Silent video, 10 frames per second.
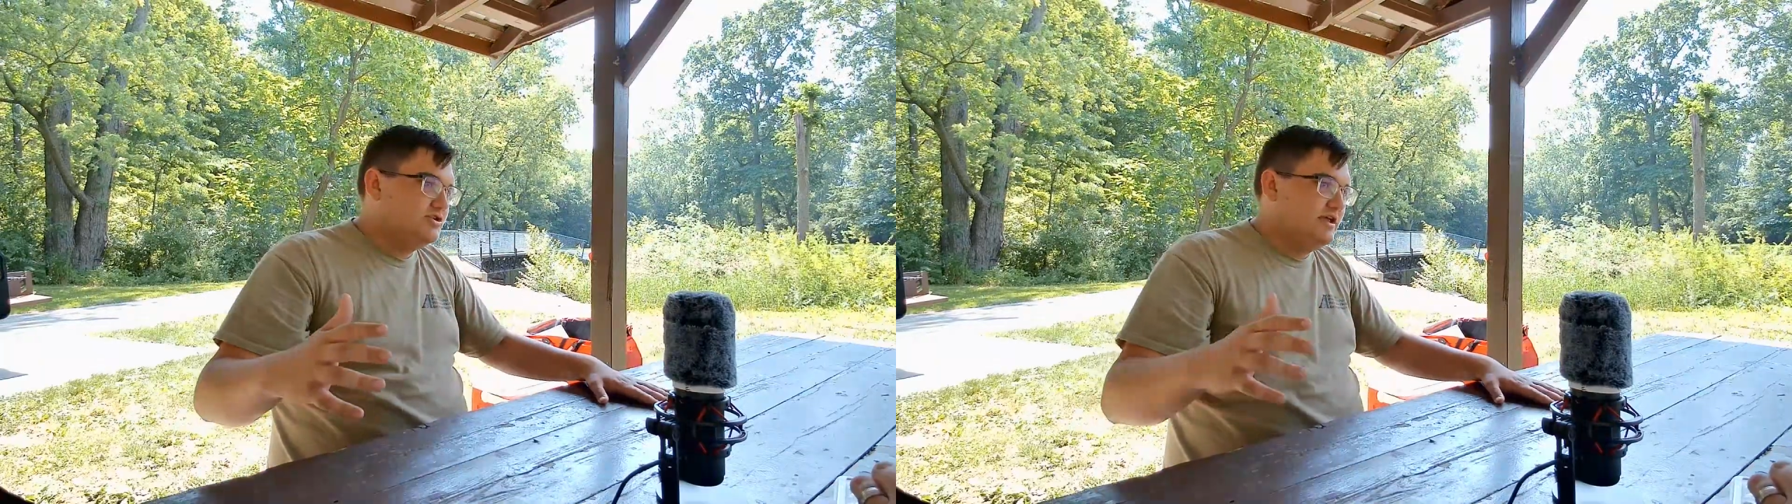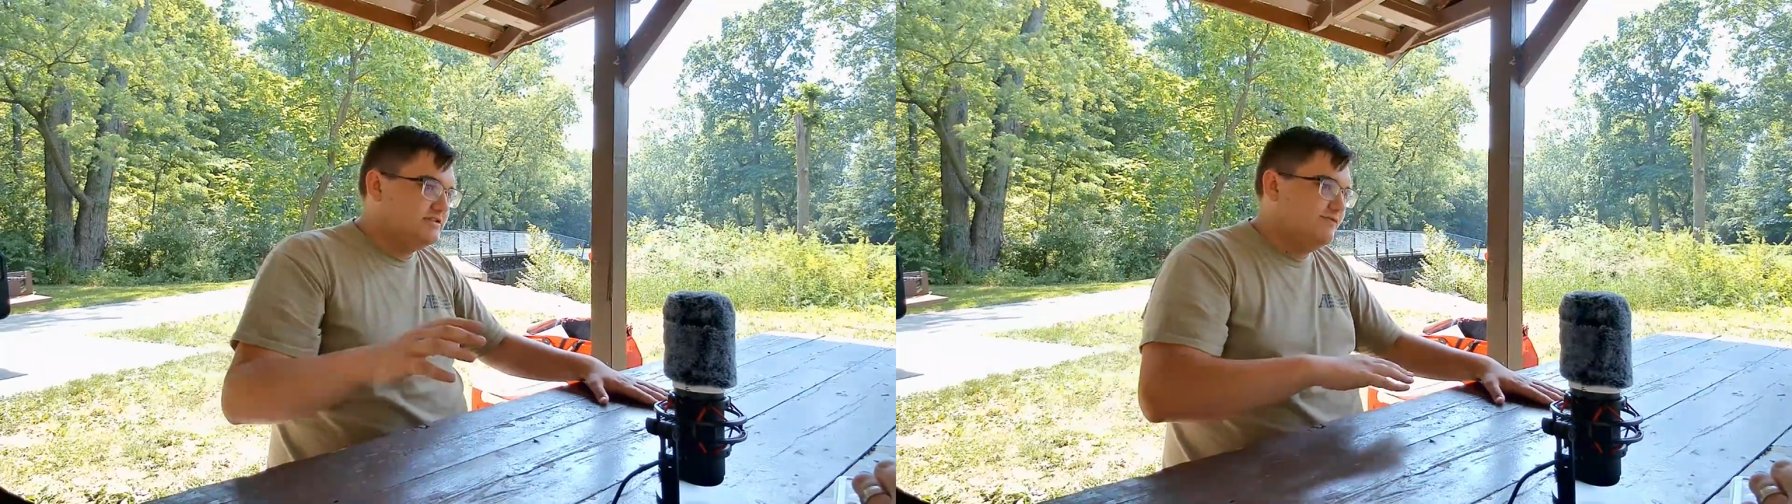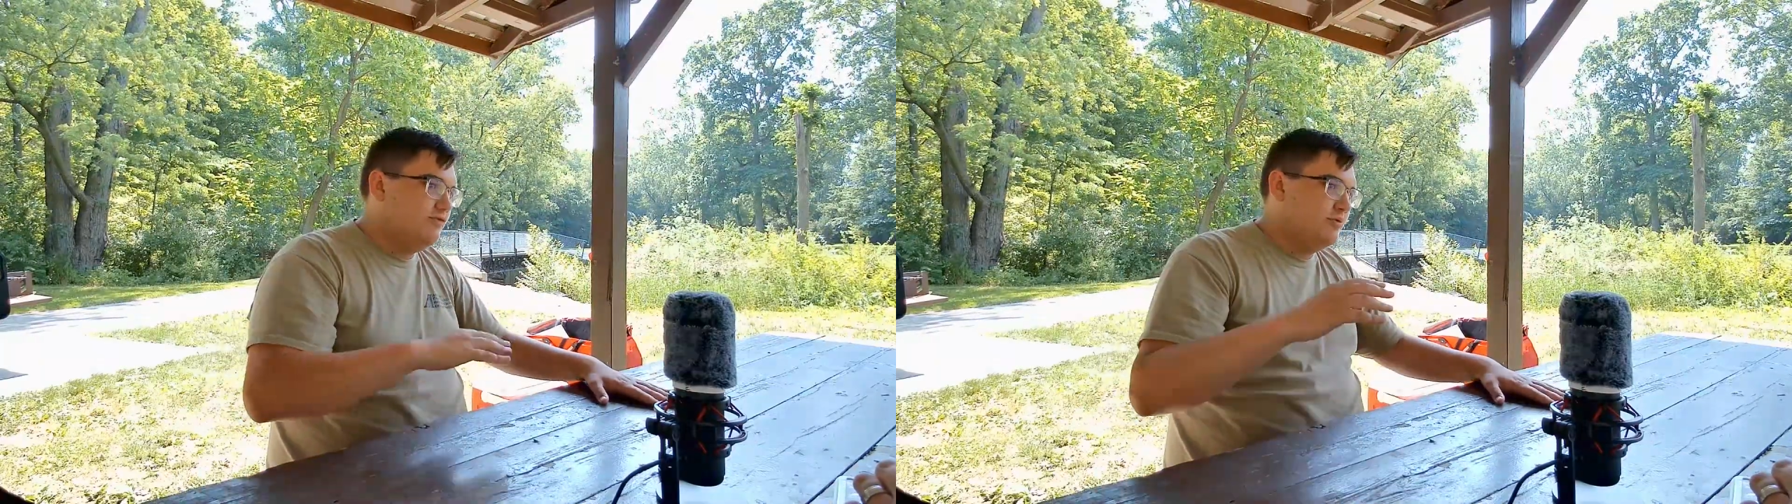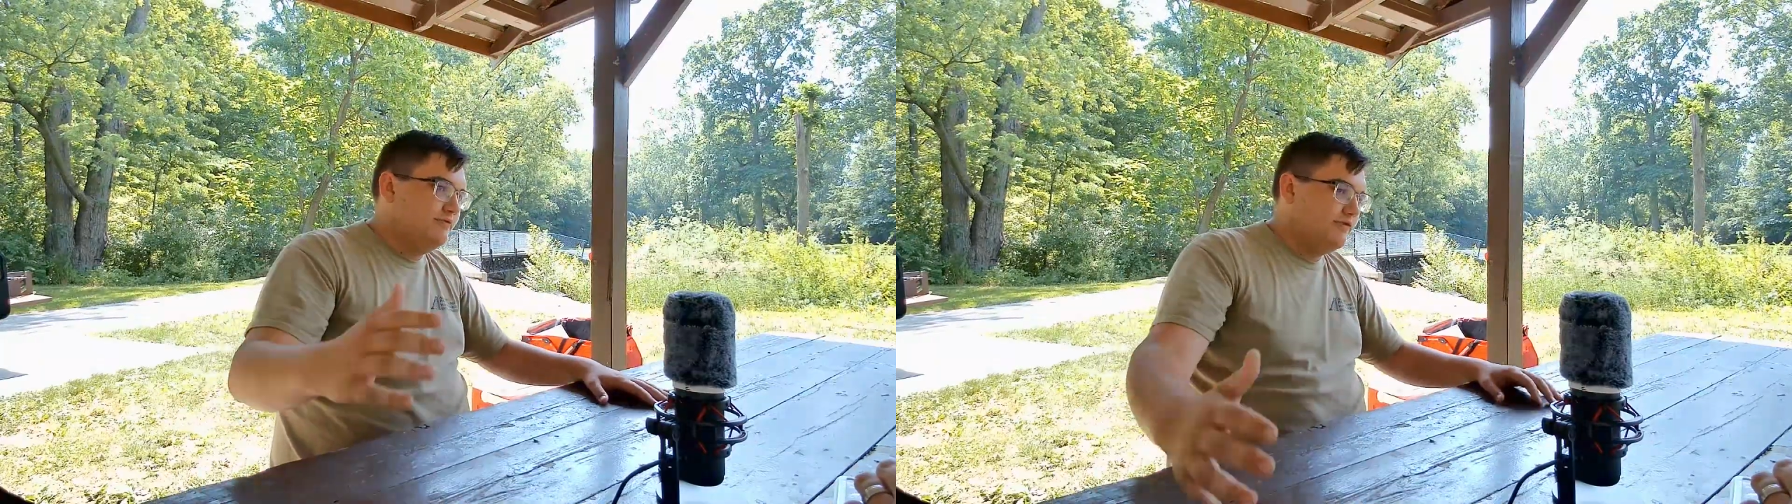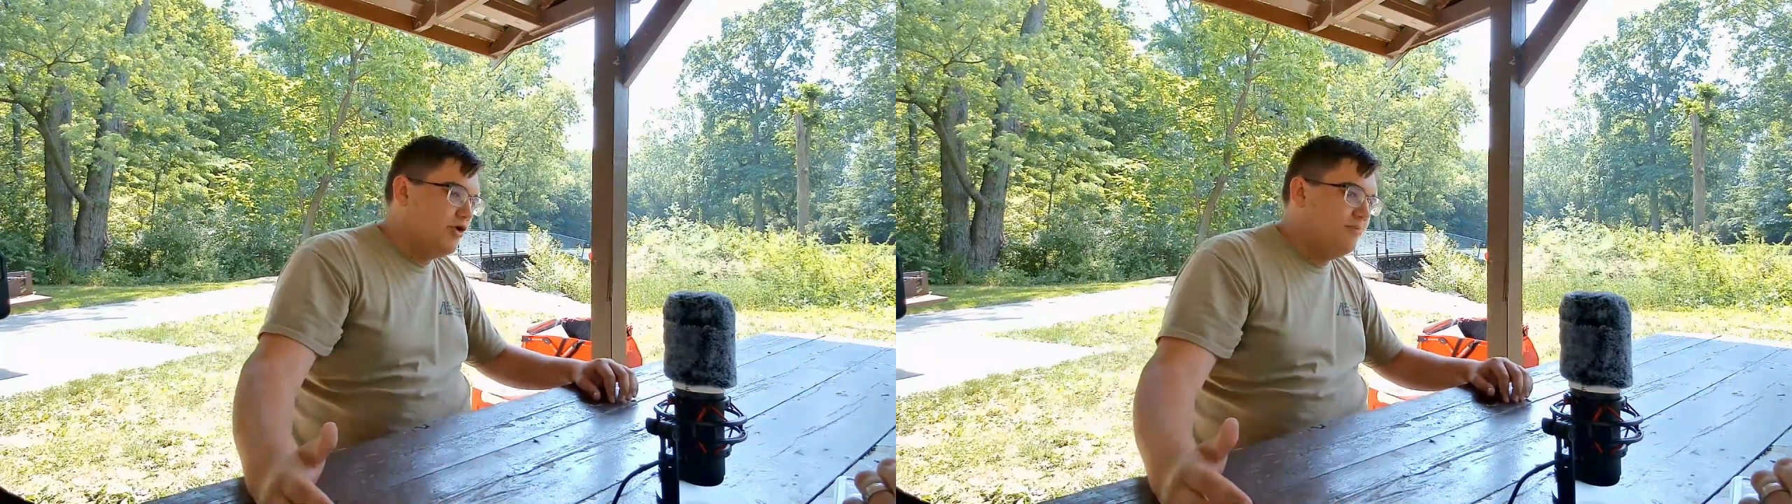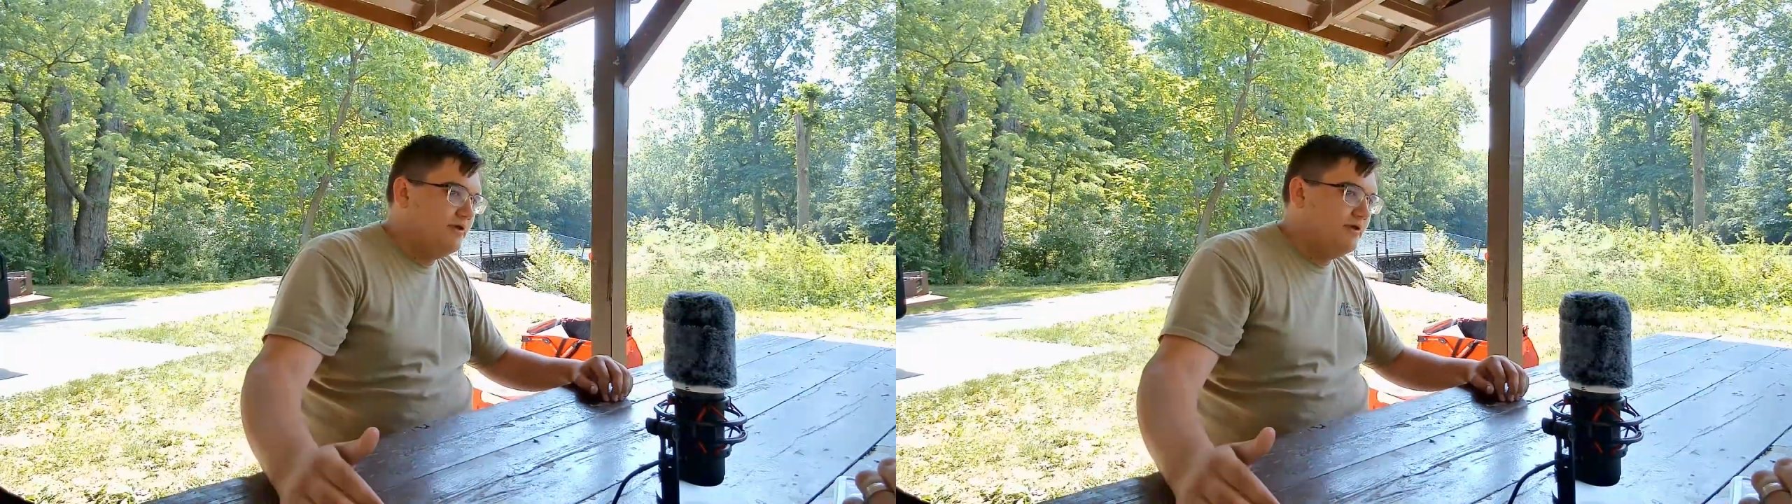as a form of coping,